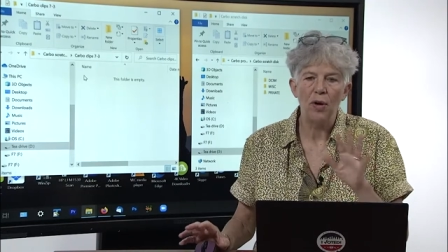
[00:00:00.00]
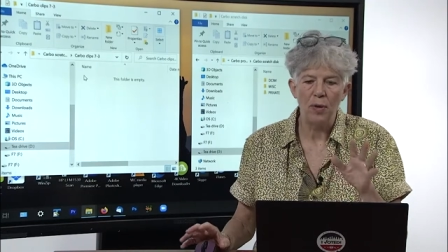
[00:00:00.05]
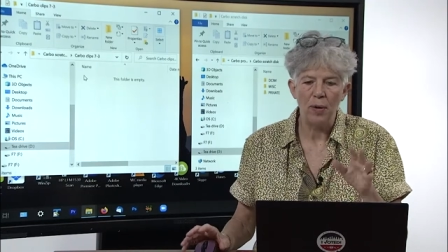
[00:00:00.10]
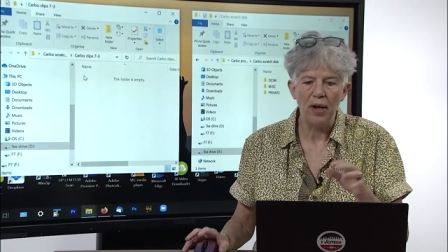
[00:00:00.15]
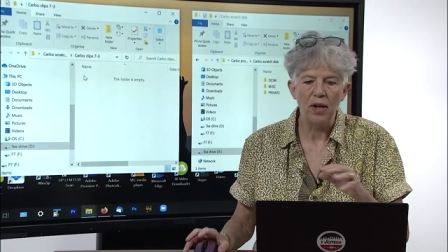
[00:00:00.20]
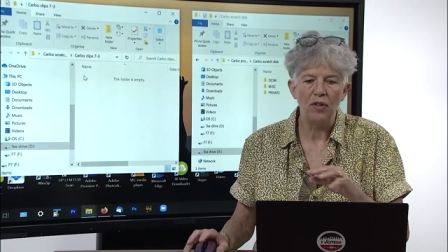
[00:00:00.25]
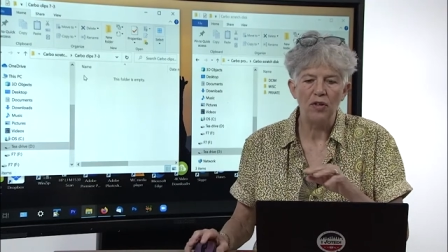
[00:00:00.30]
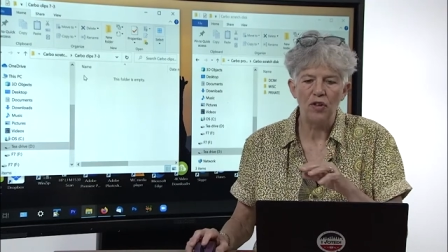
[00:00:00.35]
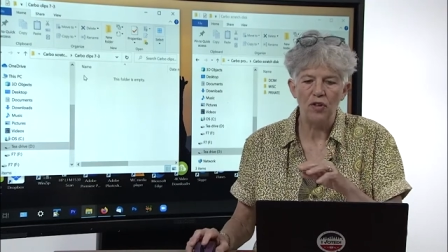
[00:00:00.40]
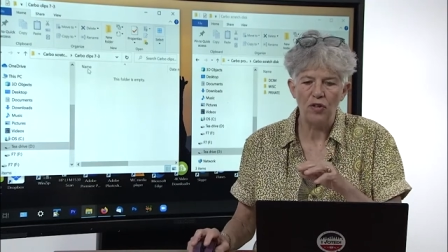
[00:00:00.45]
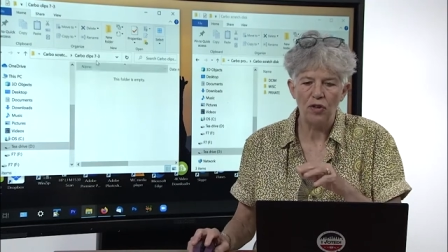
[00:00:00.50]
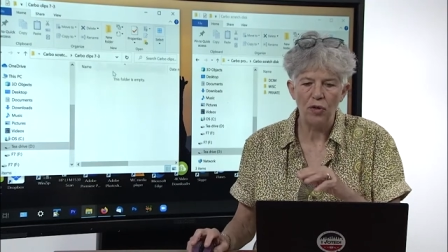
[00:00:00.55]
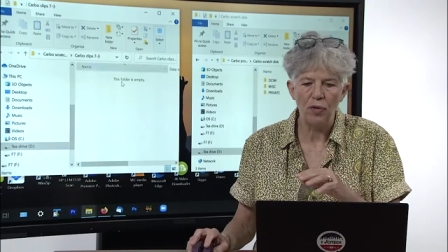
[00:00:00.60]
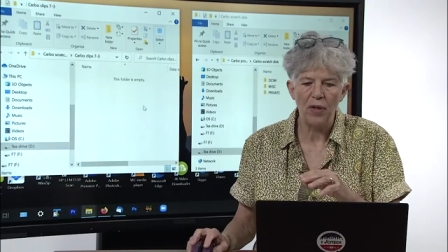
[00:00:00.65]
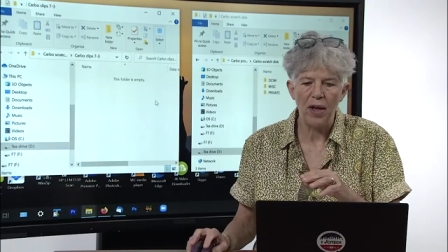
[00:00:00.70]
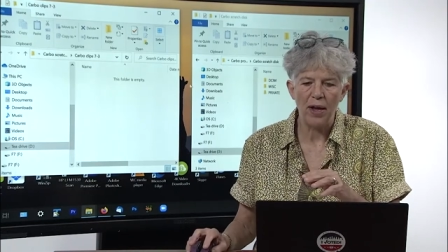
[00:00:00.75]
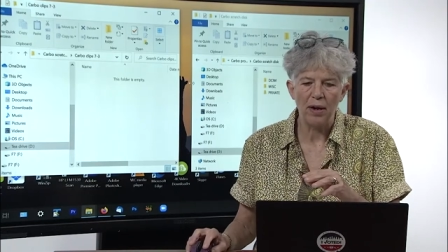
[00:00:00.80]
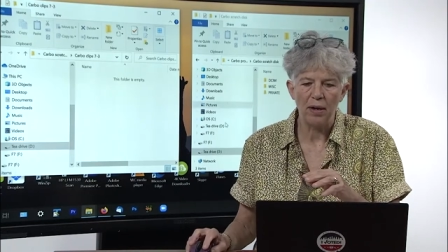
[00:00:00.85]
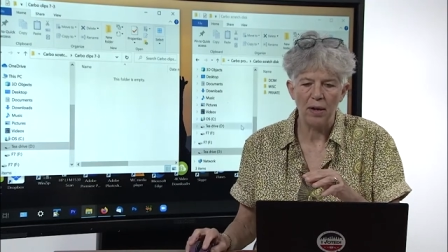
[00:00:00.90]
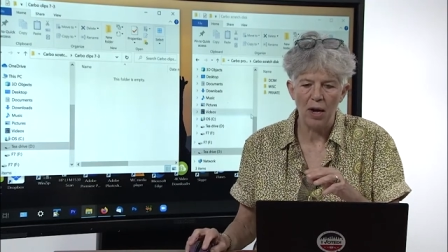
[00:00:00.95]
anyway, just do
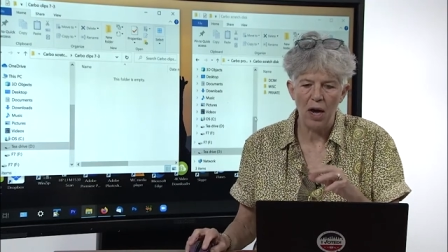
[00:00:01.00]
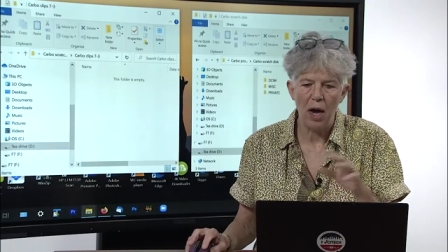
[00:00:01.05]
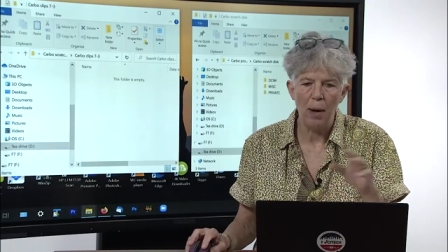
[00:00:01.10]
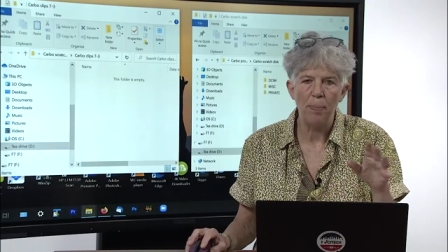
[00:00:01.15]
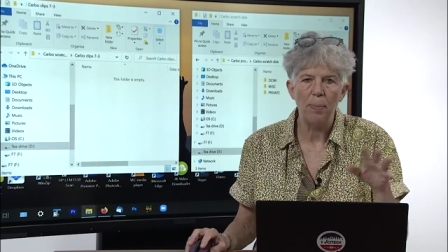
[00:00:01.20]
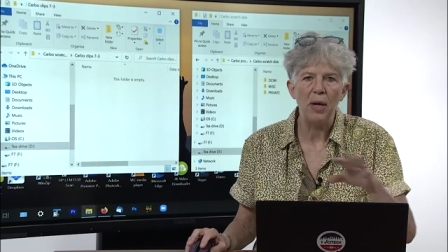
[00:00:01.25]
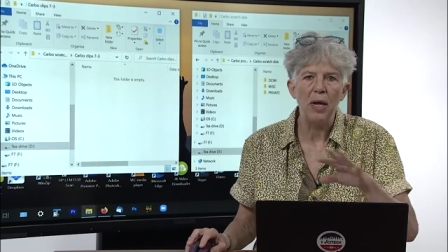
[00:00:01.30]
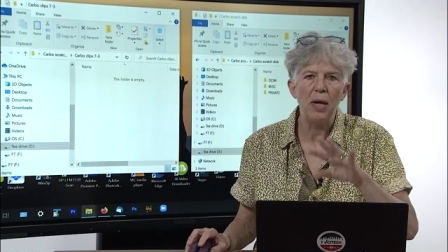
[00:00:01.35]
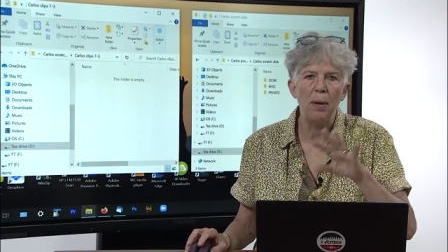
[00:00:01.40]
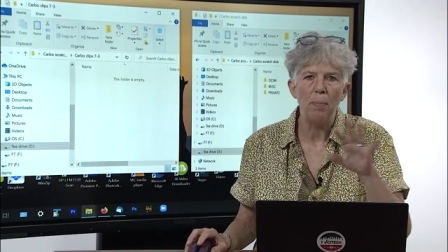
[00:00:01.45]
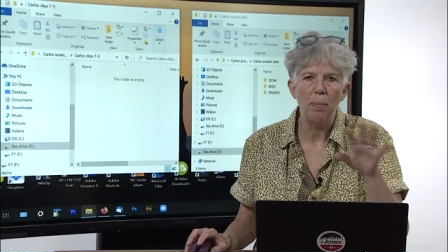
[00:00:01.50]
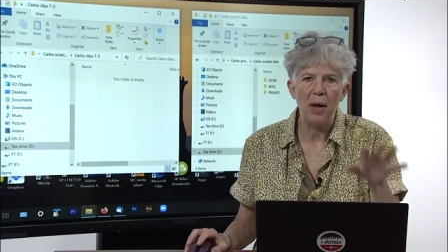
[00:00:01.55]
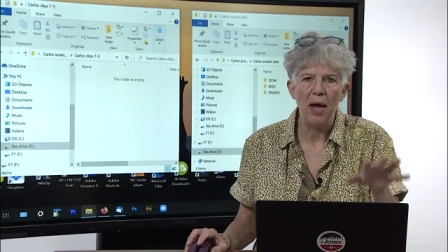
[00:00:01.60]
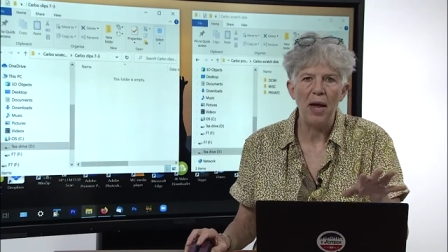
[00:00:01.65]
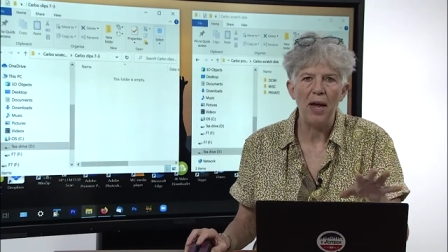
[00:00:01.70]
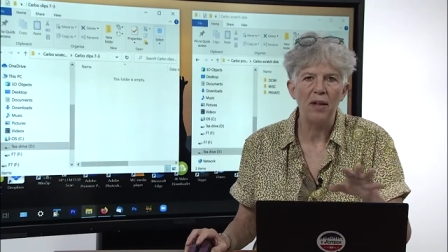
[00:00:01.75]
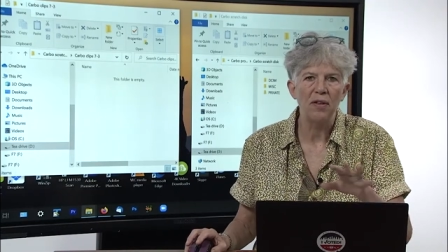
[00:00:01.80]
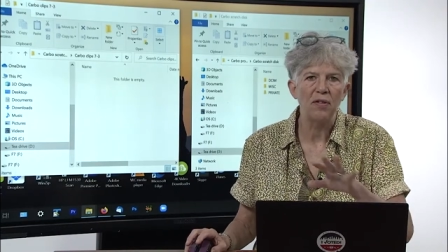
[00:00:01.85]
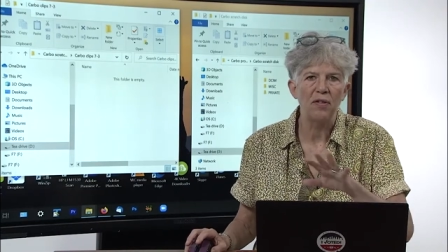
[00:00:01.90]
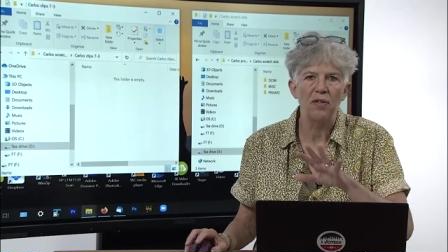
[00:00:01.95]
that. Copy,
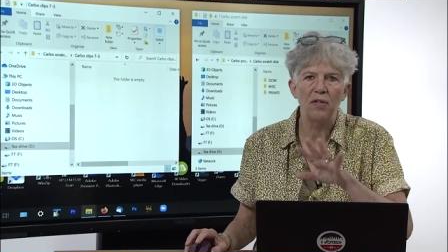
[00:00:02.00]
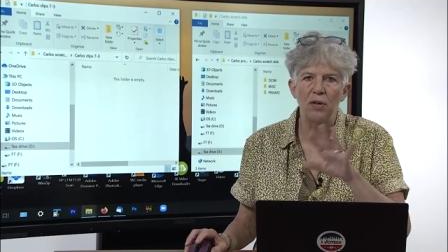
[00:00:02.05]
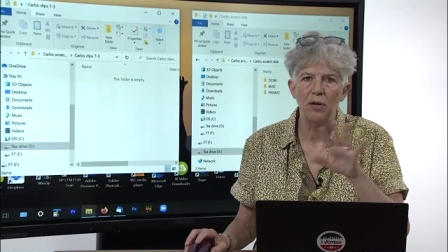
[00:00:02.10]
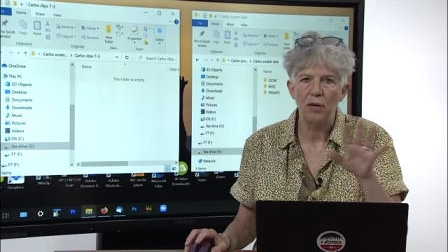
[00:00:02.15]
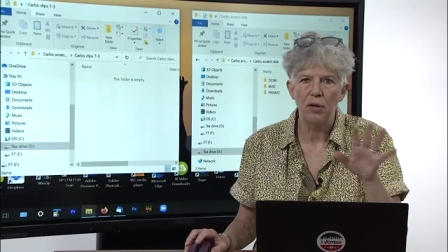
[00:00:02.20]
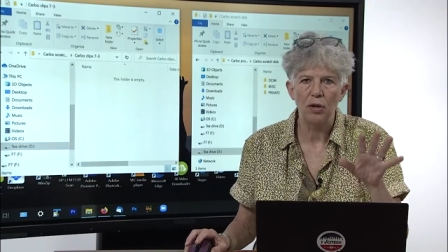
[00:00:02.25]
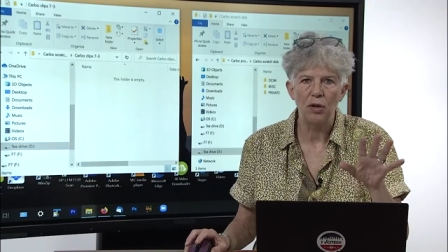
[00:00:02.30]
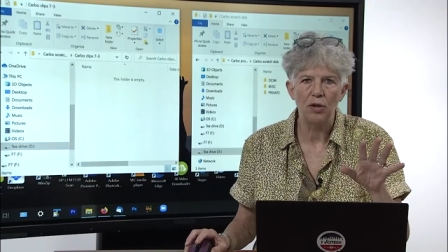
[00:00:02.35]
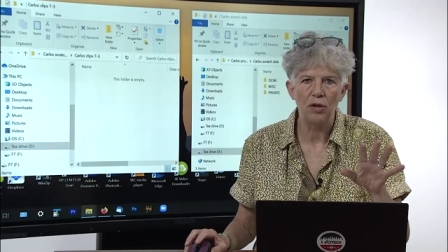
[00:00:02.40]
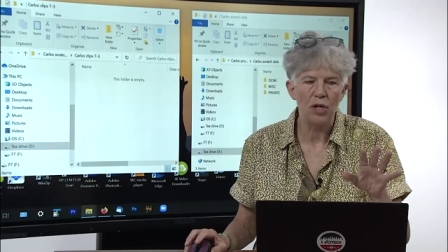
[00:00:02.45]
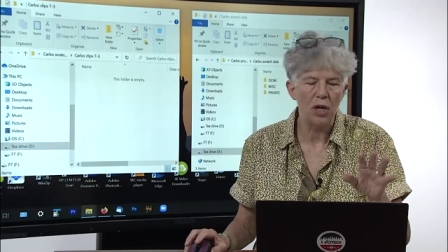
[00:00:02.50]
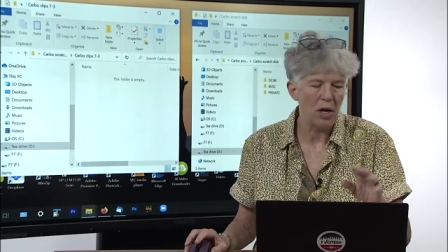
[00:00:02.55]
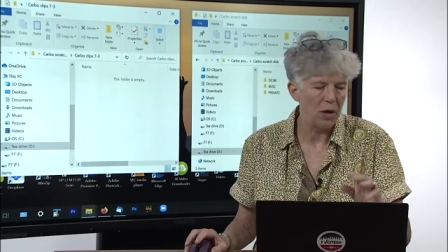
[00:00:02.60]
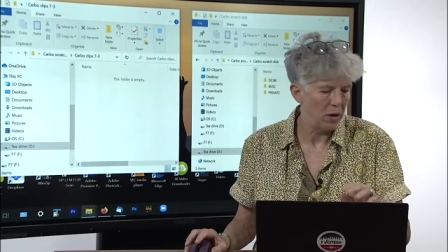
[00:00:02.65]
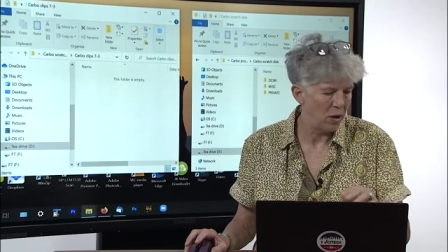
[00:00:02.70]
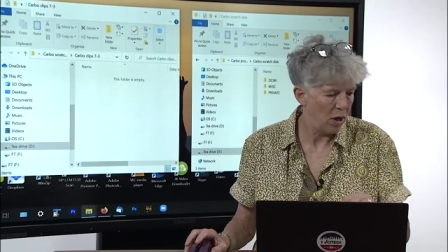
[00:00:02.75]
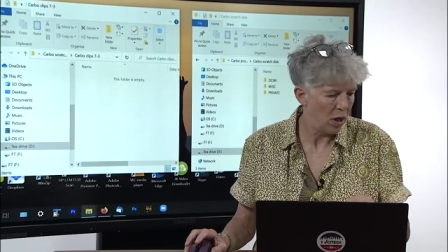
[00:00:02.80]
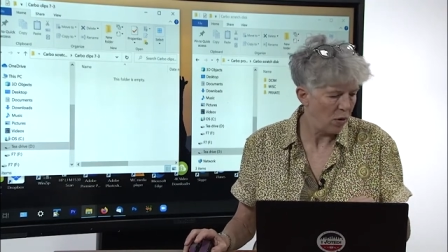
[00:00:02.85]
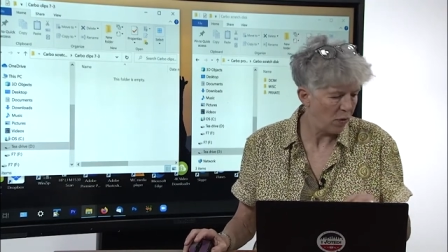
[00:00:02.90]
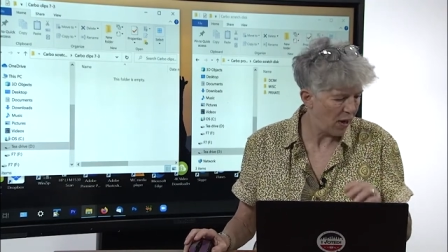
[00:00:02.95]
paste, you're done.
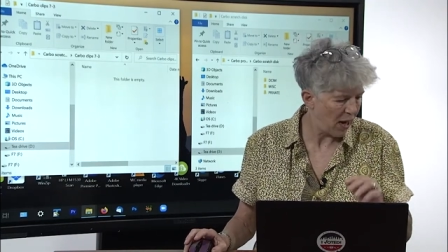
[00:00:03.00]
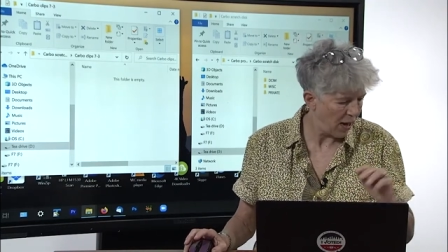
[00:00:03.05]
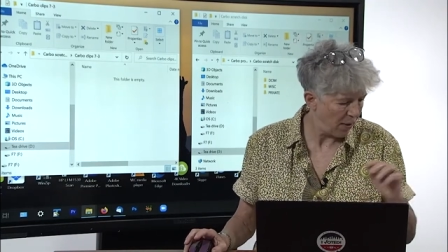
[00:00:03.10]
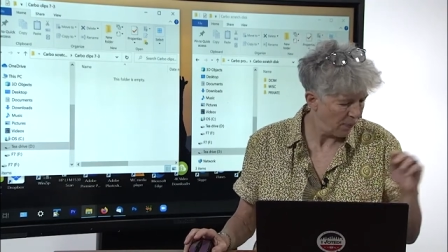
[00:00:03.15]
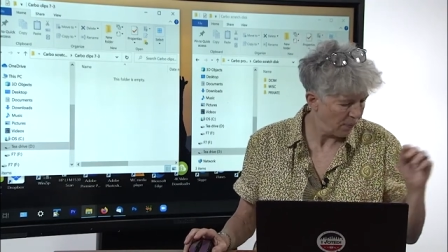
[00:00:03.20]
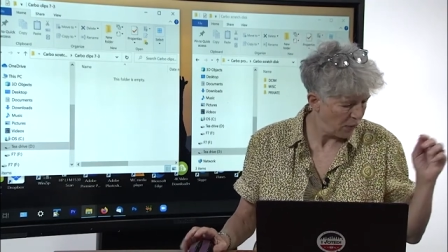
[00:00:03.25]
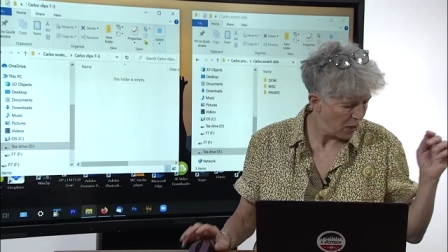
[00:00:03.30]
Okay.